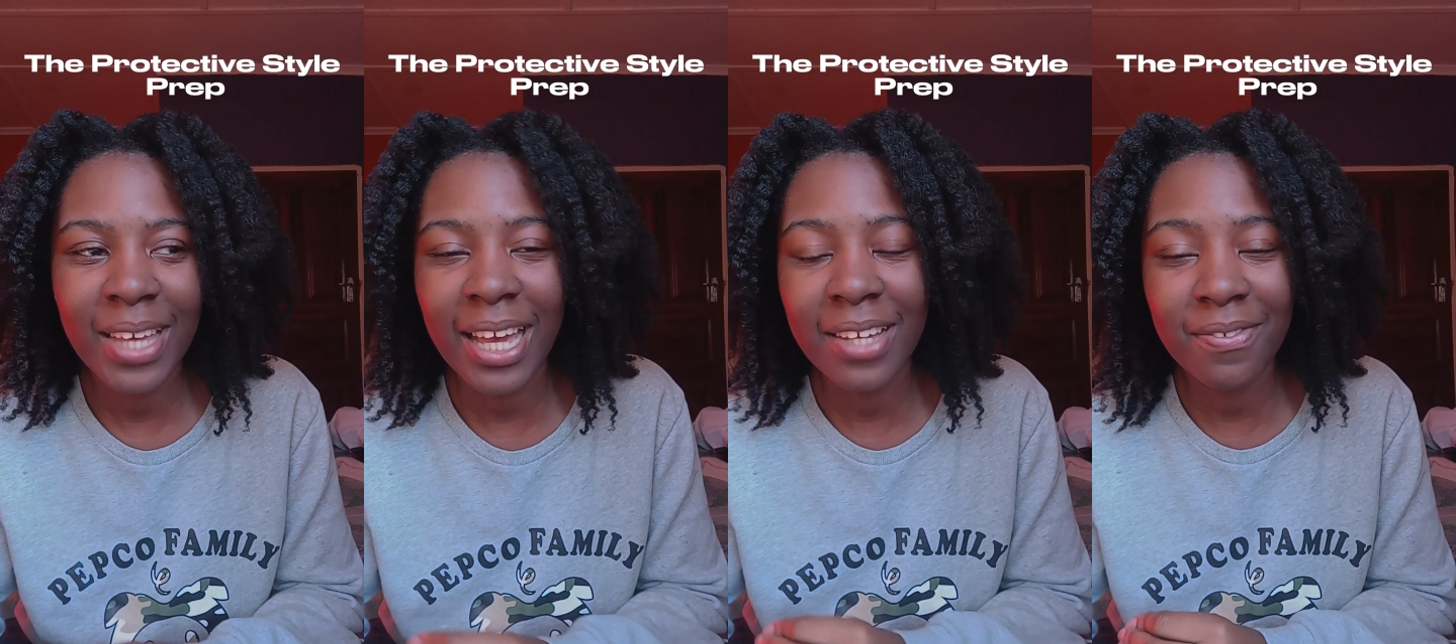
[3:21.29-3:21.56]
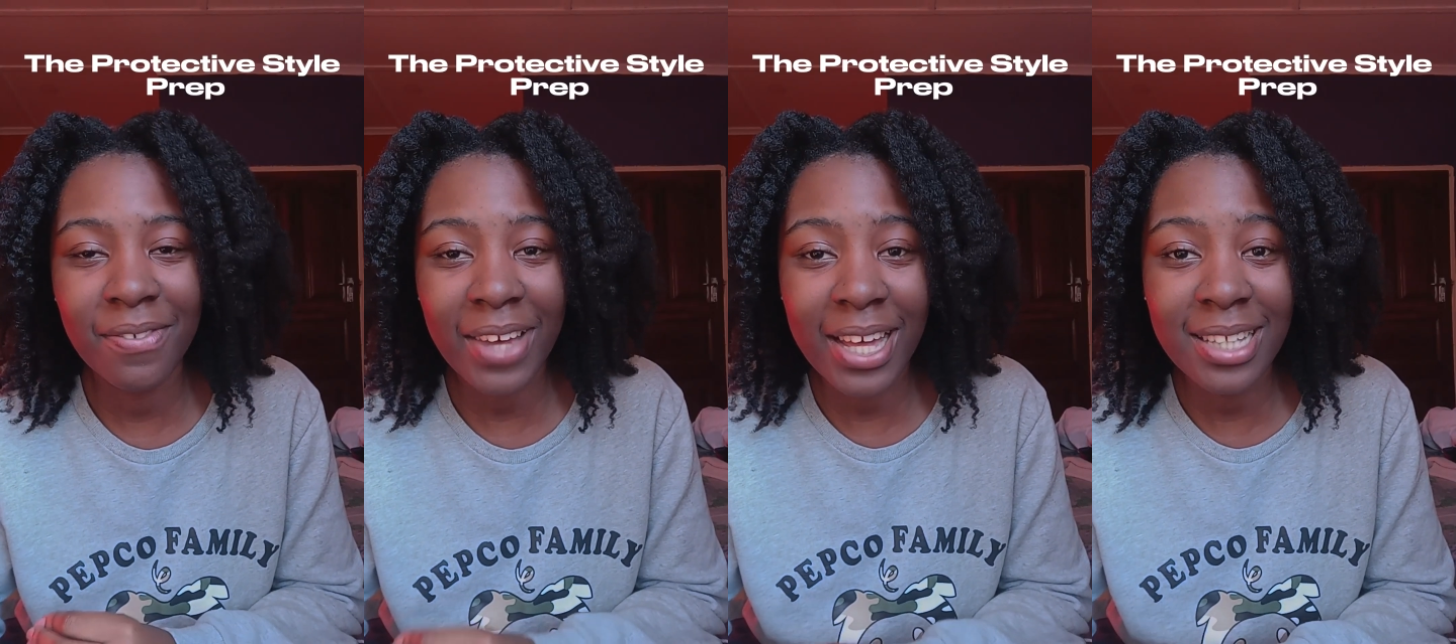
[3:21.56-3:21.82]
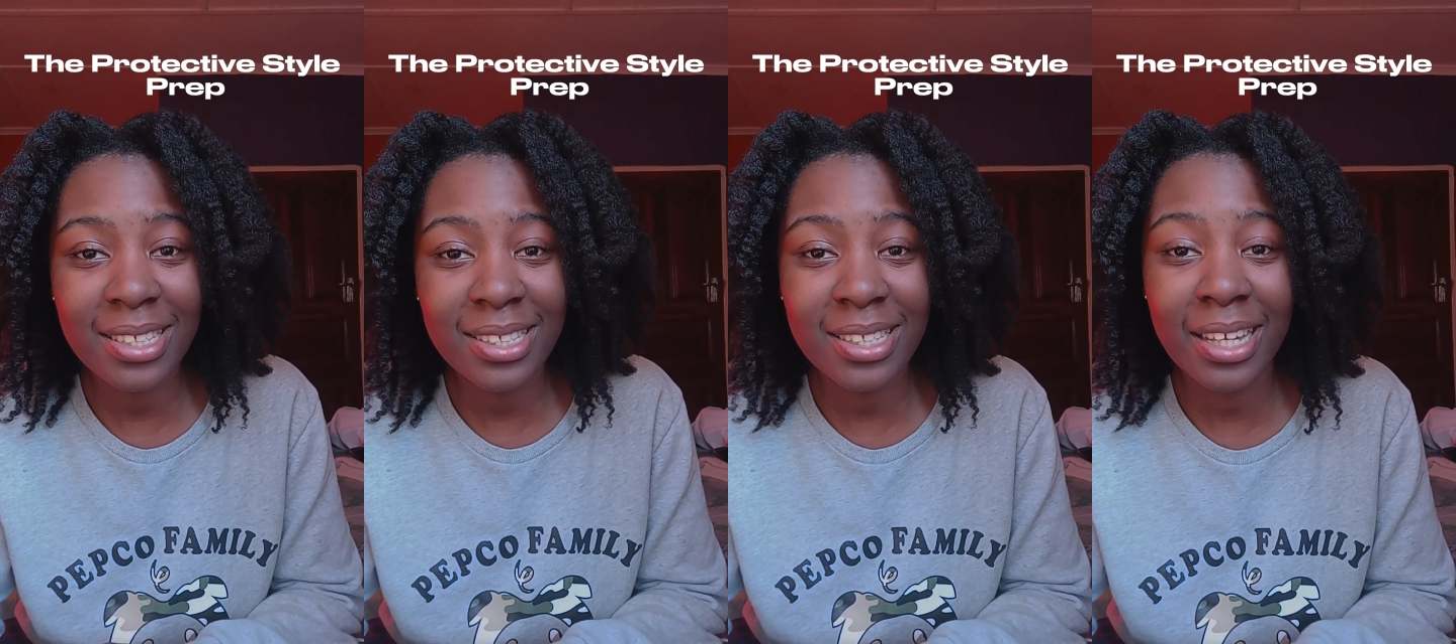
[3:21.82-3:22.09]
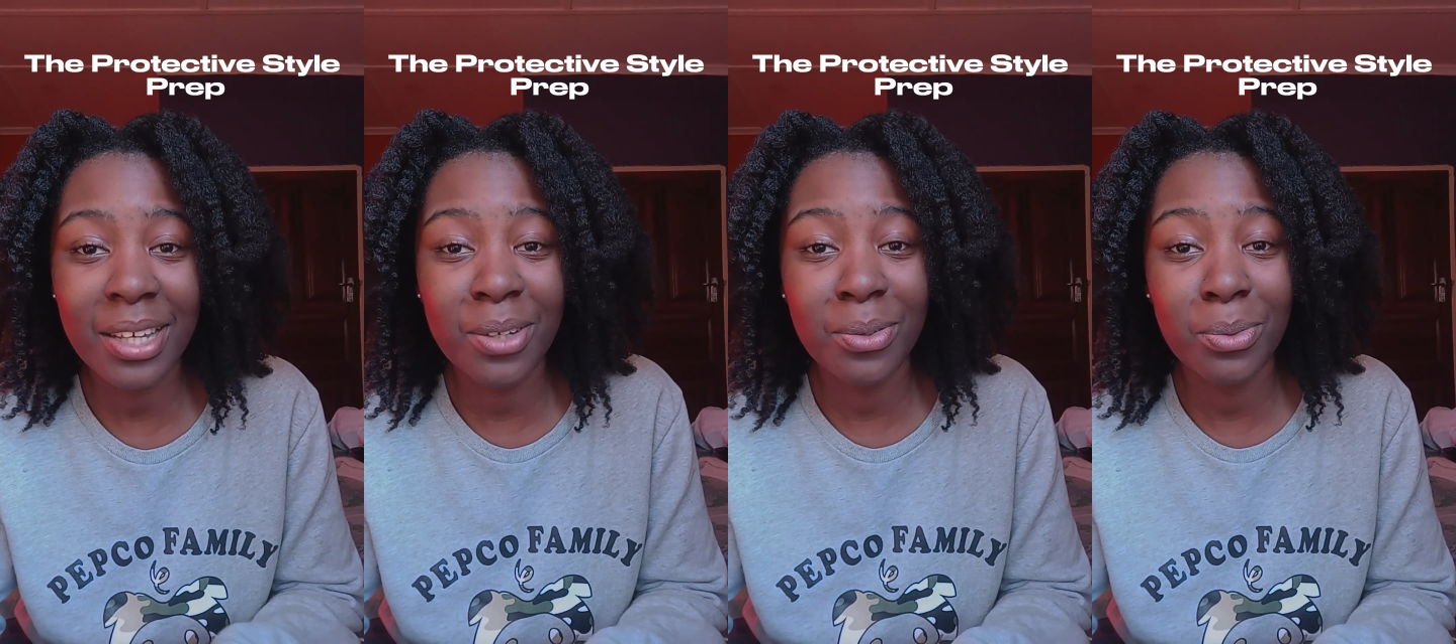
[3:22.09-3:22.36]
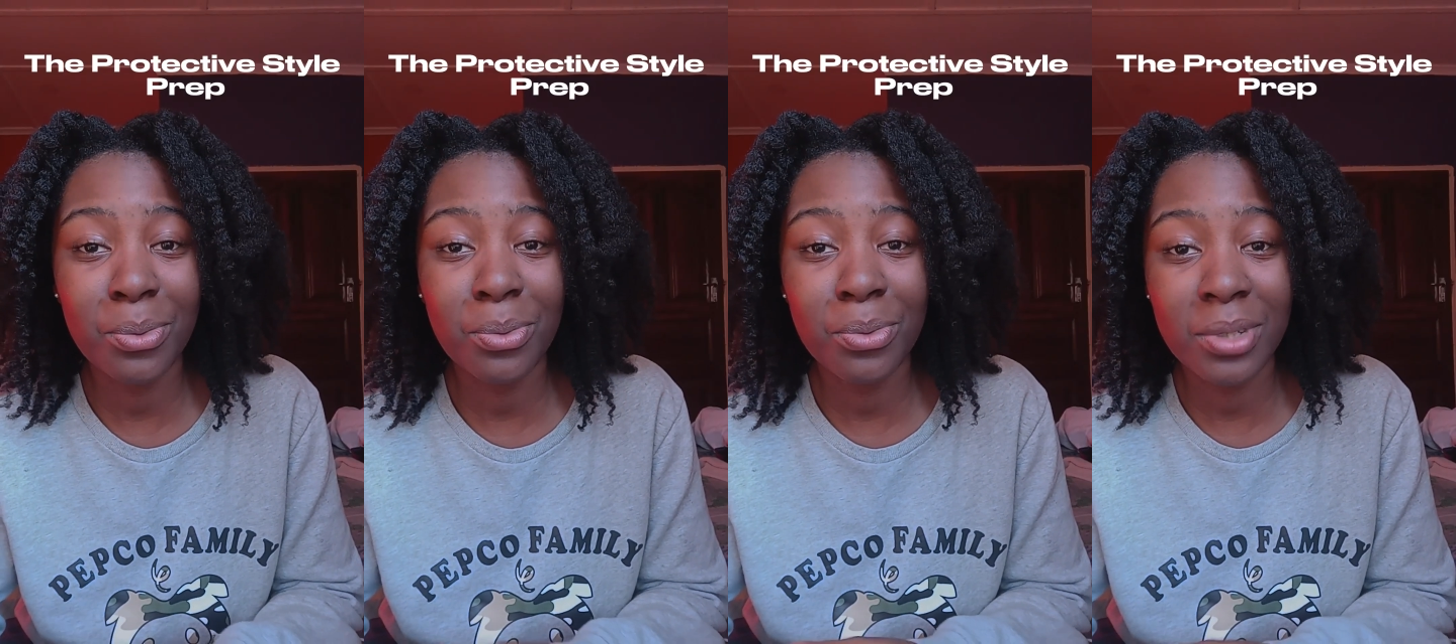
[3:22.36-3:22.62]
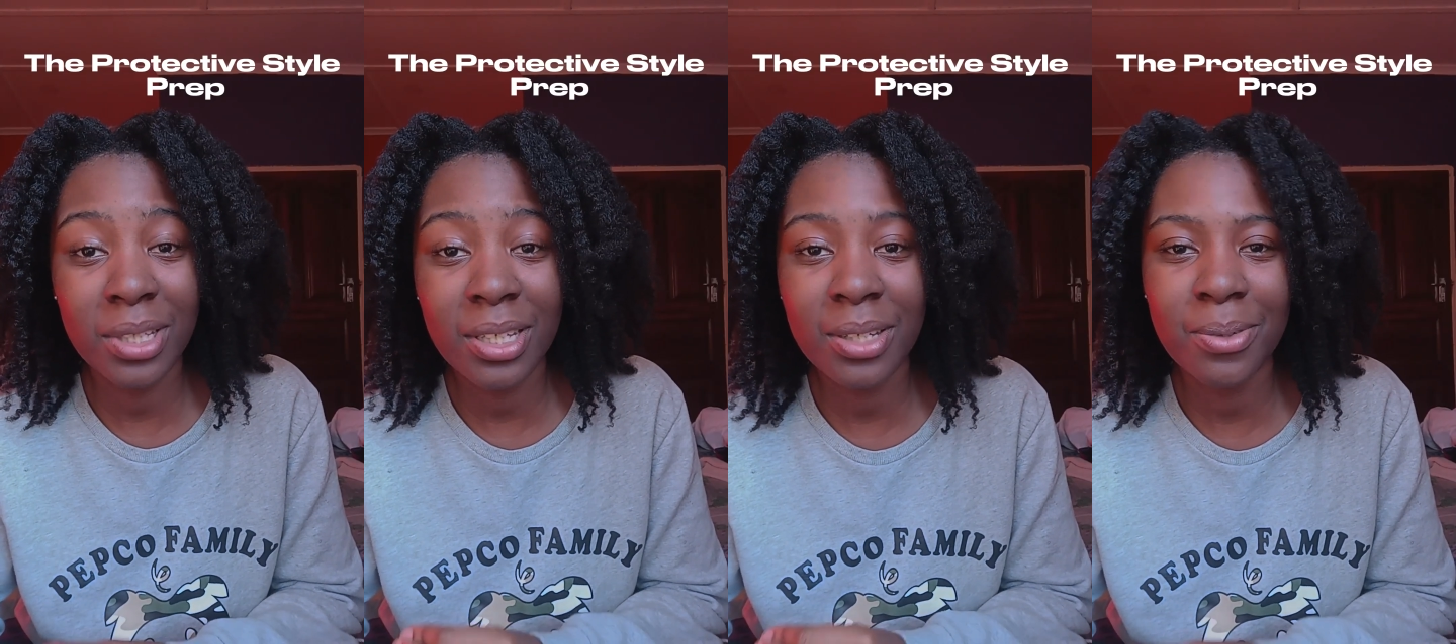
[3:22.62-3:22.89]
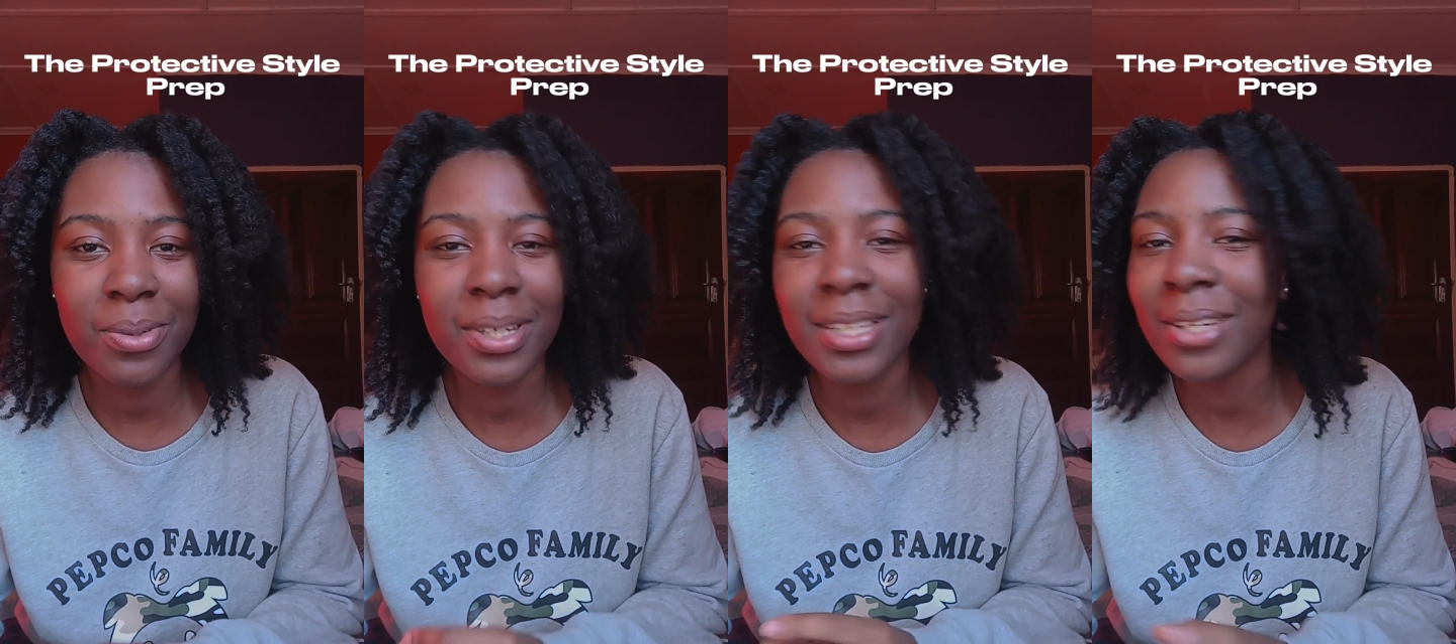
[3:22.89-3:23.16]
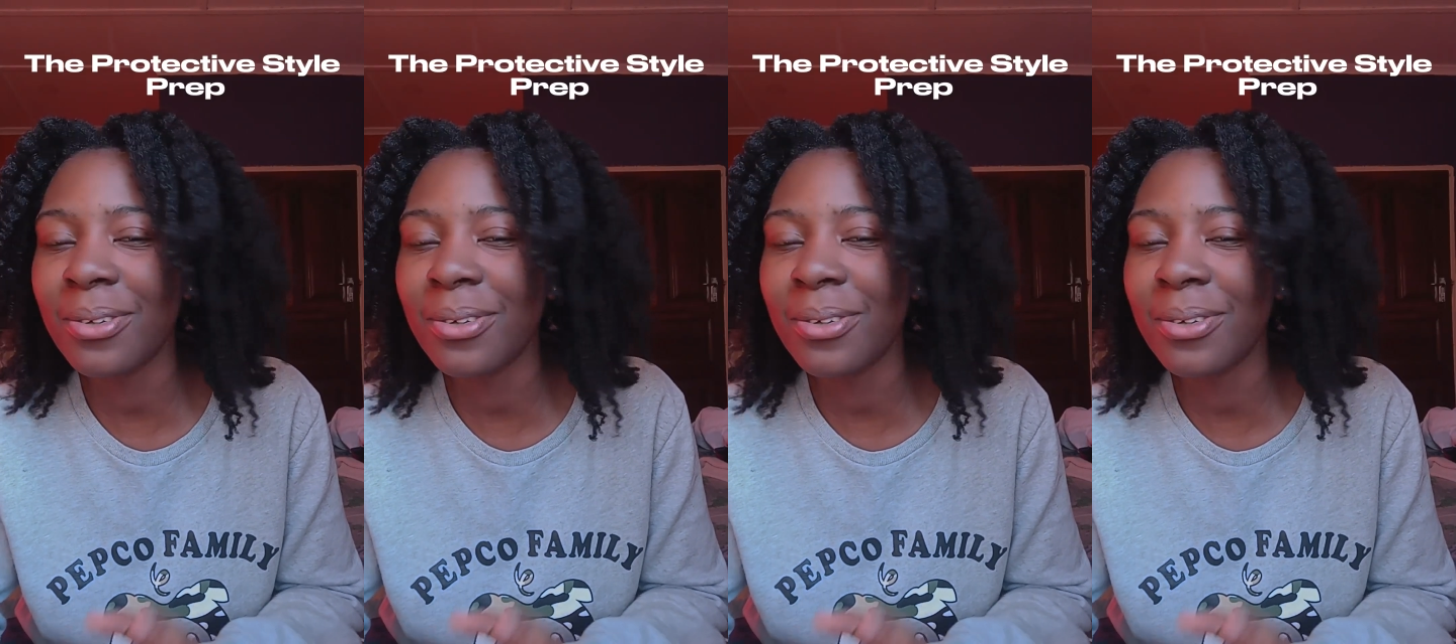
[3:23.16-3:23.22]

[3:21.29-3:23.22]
advance like really quickly.